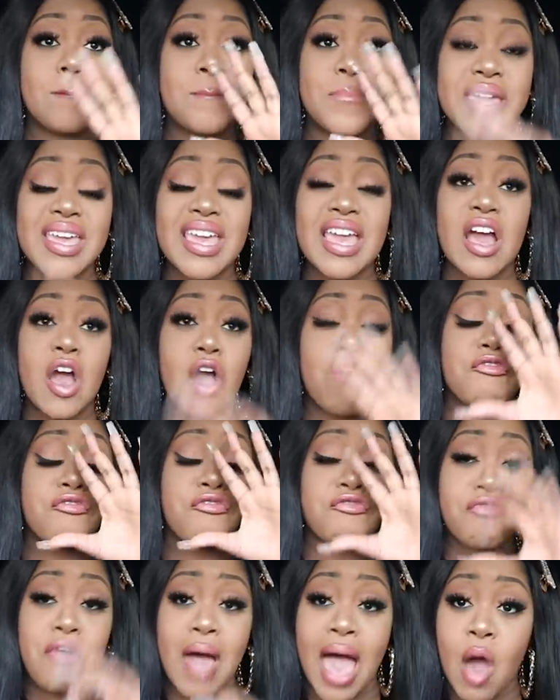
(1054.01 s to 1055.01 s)
being
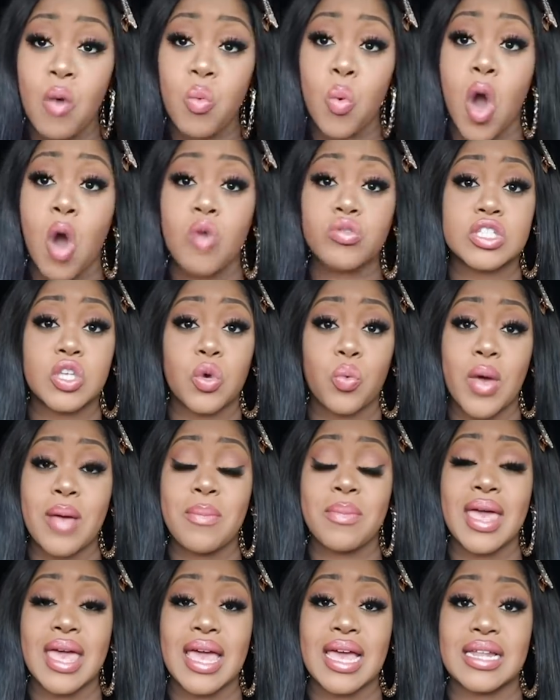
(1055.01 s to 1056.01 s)
foul to
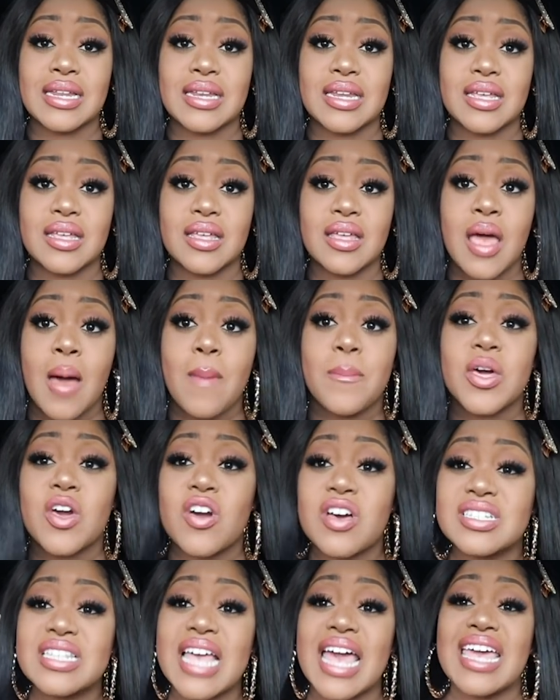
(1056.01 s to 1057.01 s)
women
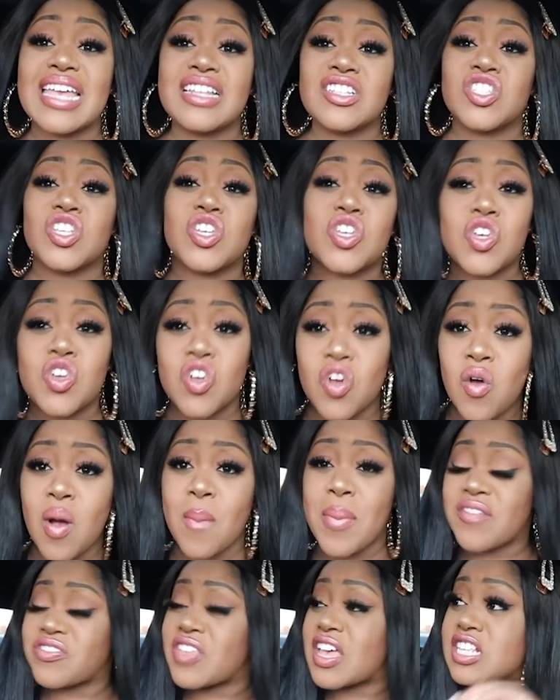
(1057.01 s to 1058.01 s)
because they're insecure
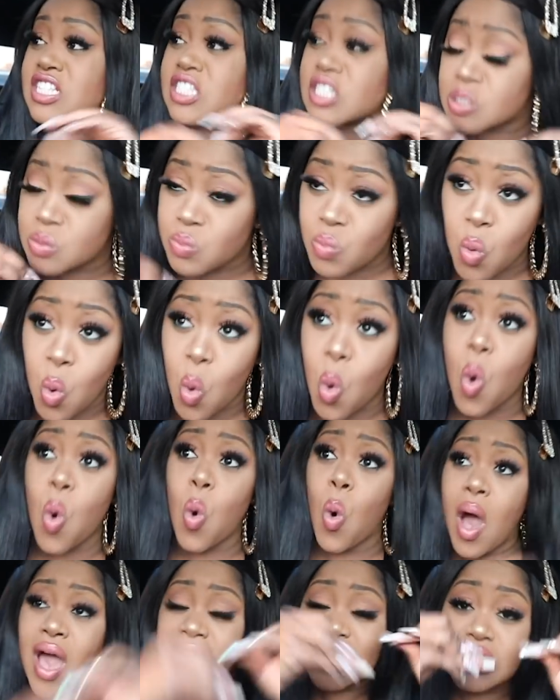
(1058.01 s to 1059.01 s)
about their small,